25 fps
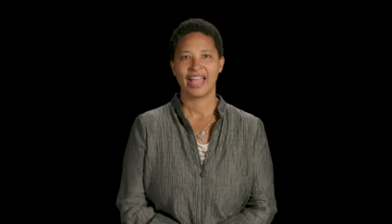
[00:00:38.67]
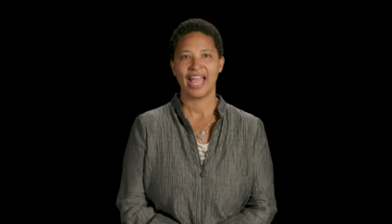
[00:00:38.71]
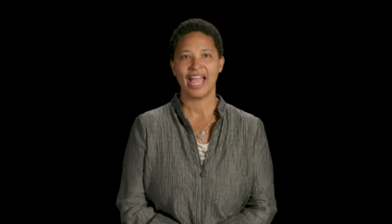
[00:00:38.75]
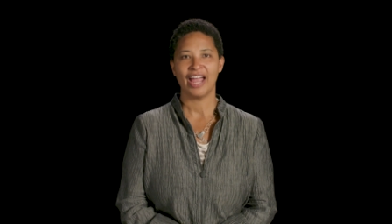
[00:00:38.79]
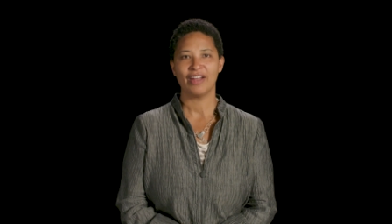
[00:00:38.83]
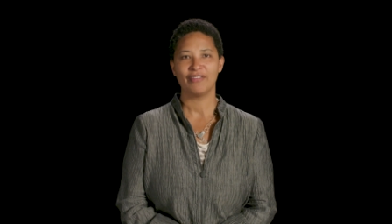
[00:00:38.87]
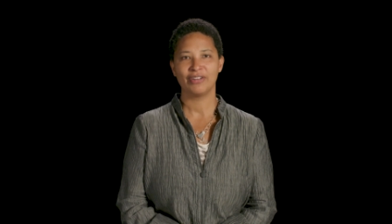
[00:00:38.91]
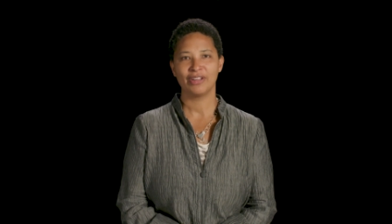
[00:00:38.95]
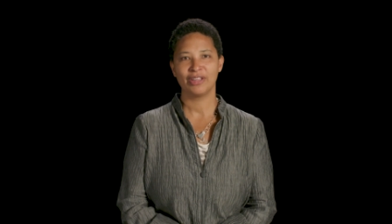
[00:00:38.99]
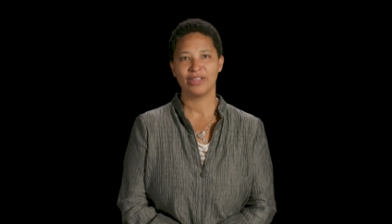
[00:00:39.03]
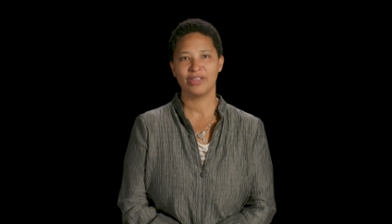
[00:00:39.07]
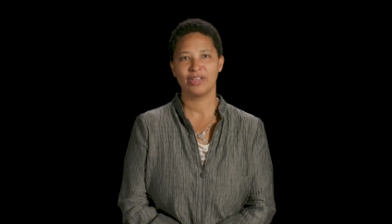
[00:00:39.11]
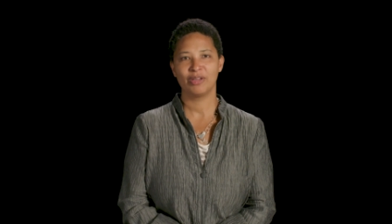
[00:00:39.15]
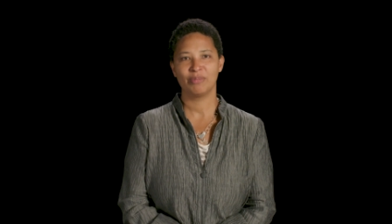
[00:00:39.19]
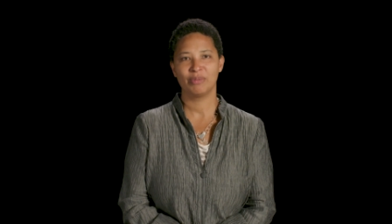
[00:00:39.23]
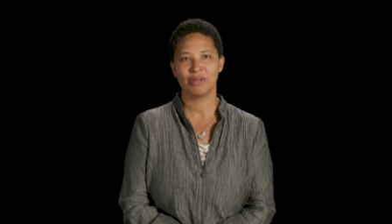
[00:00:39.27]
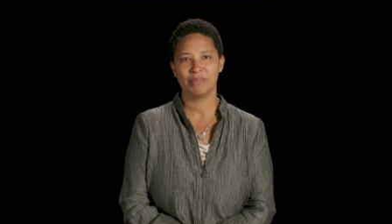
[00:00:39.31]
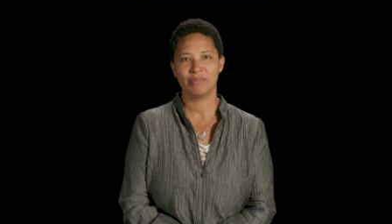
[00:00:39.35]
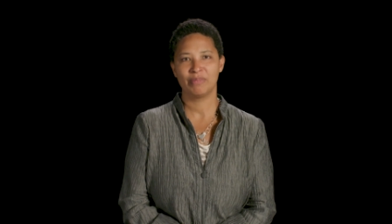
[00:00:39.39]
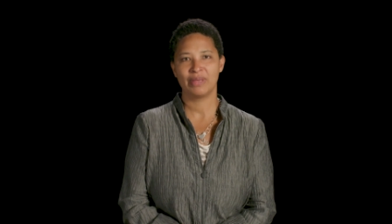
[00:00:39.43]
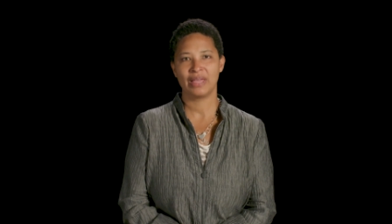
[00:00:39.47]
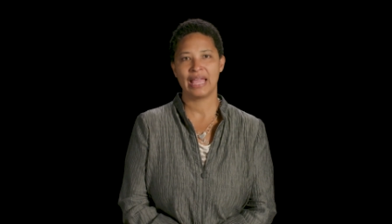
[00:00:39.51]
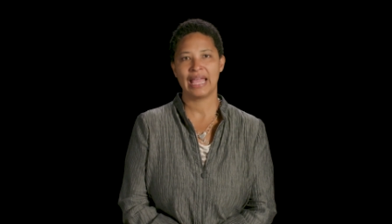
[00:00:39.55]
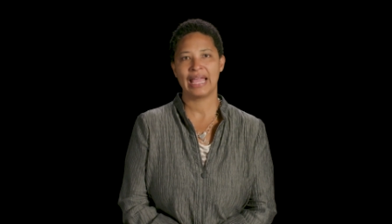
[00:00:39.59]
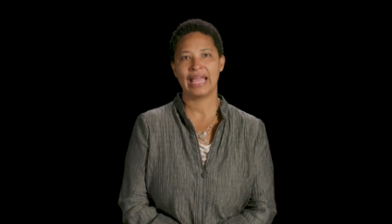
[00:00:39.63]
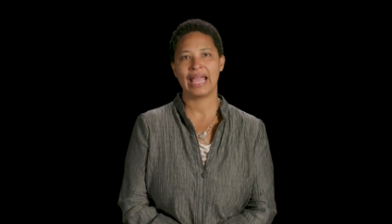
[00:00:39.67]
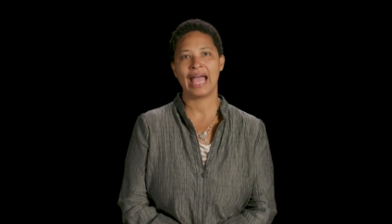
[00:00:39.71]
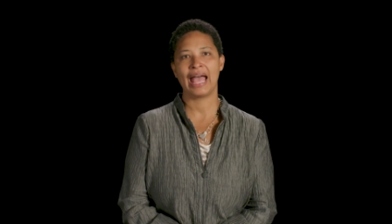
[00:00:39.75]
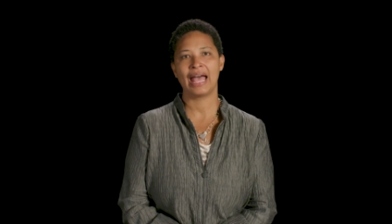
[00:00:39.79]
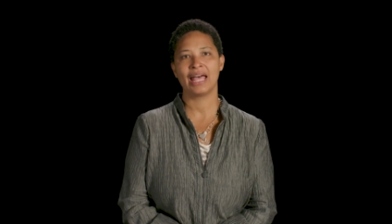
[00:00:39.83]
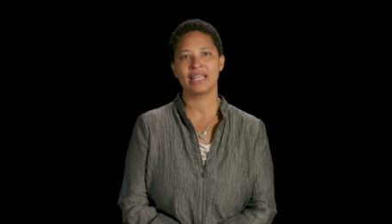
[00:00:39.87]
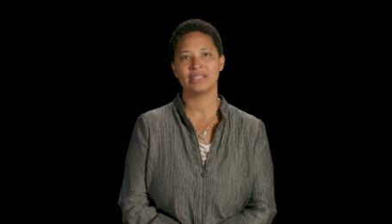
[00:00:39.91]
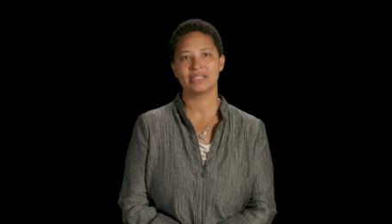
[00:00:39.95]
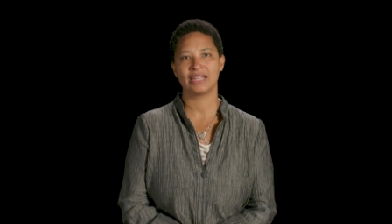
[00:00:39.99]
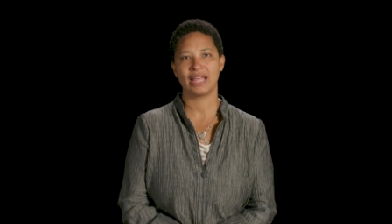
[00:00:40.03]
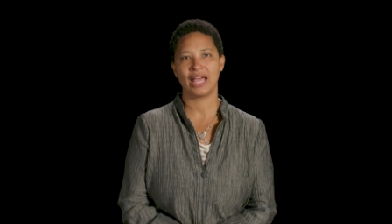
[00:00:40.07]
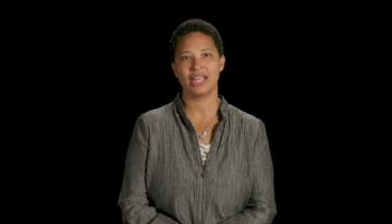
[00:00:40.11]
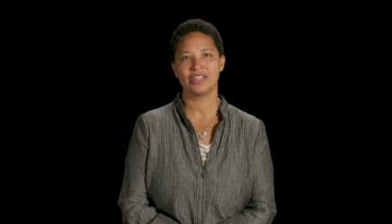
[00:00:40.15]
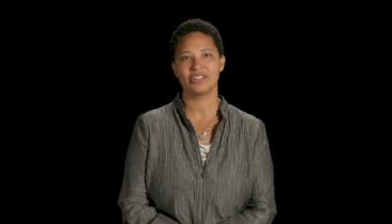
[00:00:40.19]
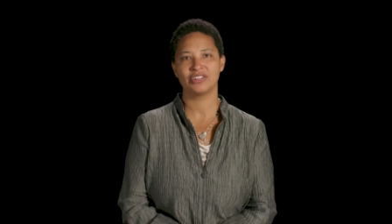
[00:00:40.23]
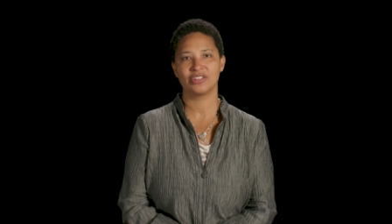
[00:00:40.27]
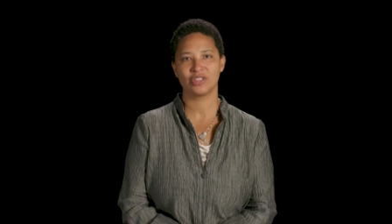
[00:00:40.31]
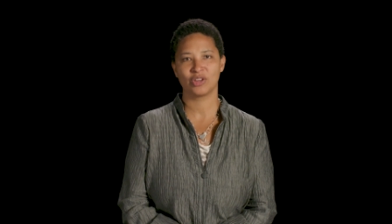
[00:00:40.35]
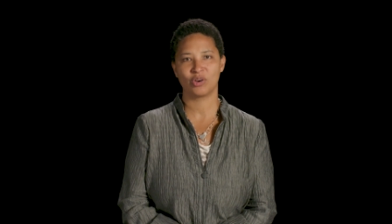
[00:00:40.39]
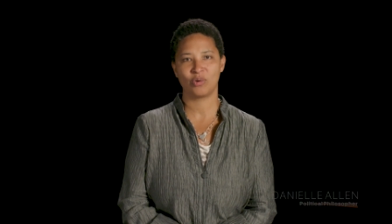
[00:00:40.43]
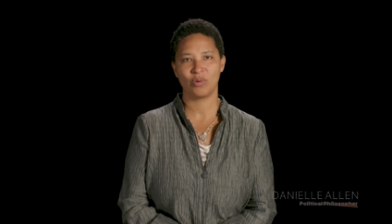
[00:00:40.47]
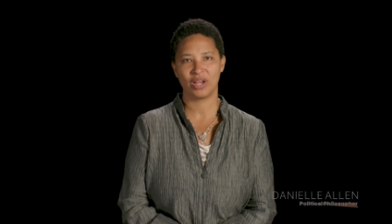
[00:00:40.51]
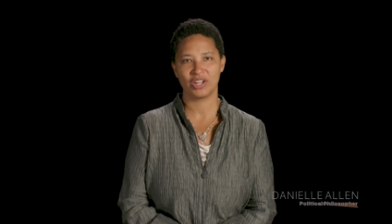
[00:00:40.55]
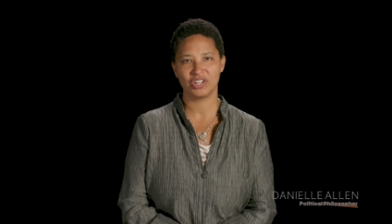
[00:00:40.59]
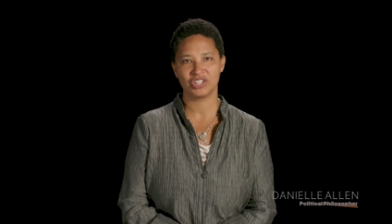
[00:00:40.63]
Every human being has to answer
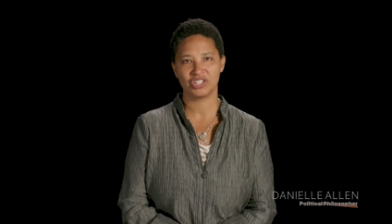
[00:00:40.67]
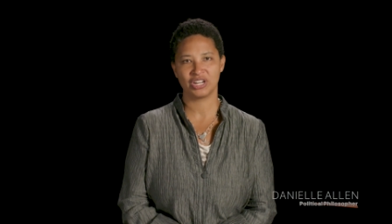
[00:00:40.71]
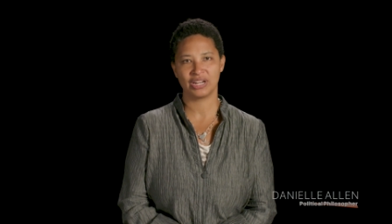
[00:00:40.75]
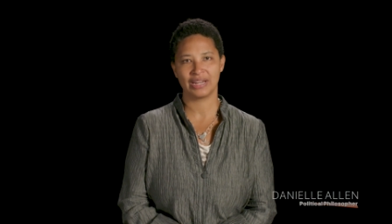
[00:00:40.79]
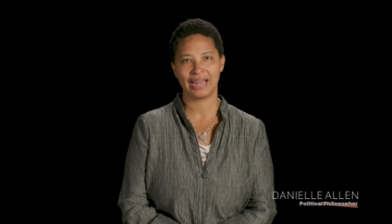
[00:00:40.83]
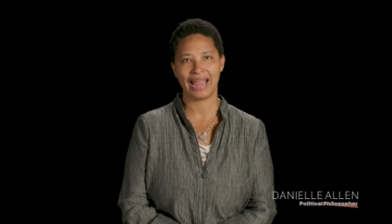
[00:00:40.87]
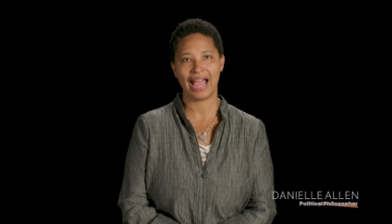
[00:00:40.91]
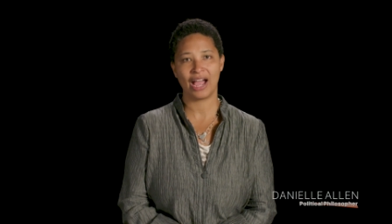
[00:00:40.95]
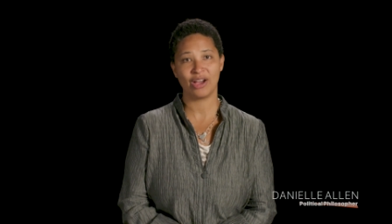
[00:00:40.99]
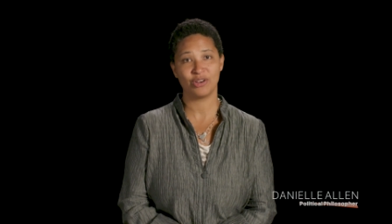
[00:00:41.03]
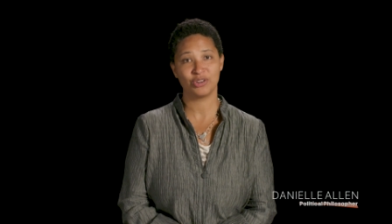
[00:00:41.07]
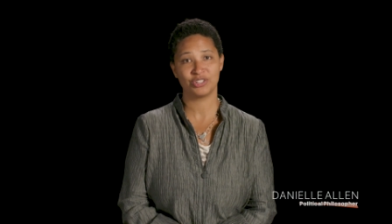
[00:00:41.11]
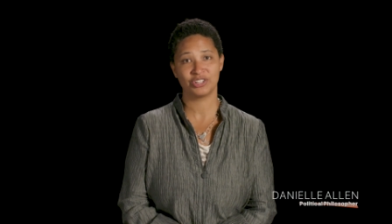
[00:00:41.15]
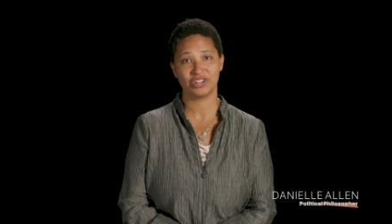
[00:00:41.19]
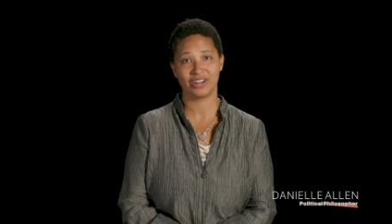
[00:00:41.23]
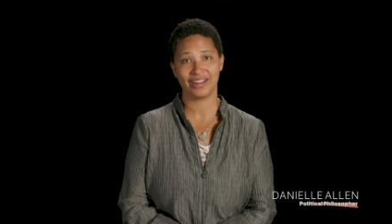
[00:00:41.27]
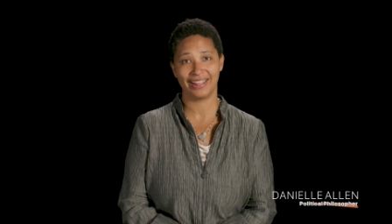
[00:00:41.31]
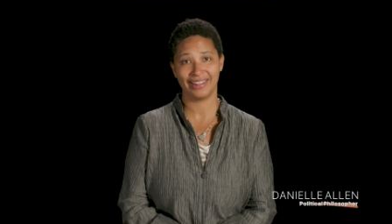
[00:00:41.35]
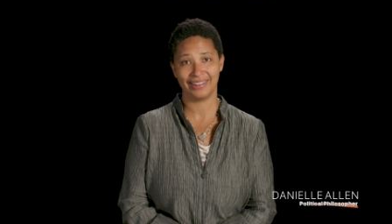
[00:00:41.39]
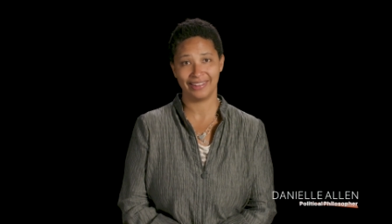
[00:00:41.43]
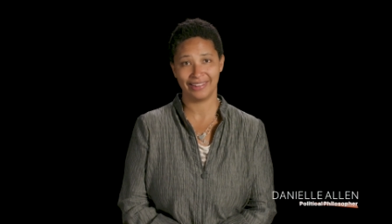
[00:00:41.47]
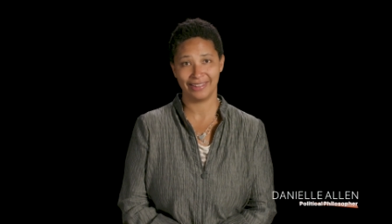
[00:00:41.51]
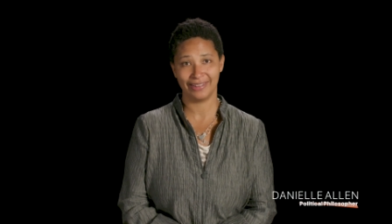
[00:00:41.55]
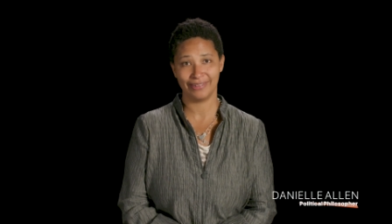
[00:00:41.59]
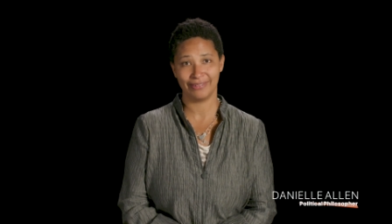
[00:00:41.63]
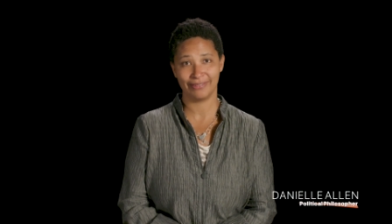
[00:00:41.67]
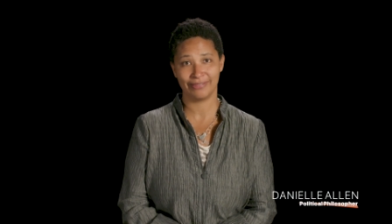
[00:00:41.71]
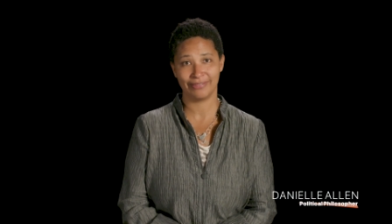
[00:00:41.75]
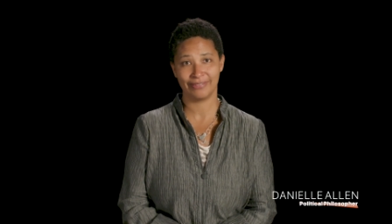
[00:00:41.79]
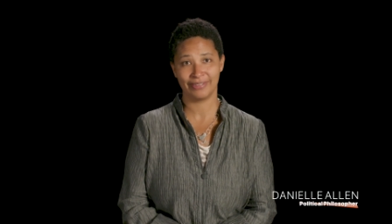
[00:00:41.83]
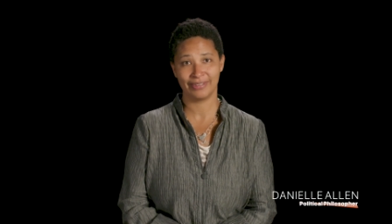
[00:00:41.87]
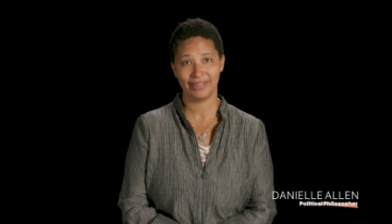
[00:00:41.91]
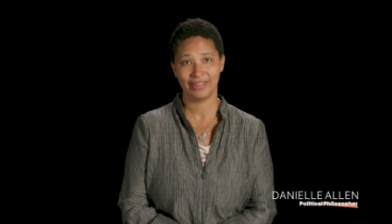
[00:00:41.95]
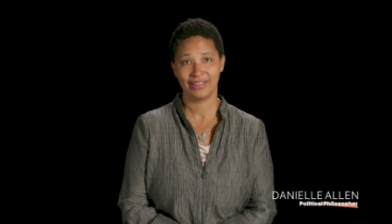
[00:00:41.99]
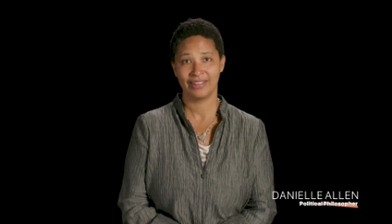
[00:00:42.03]
the question, how should I live?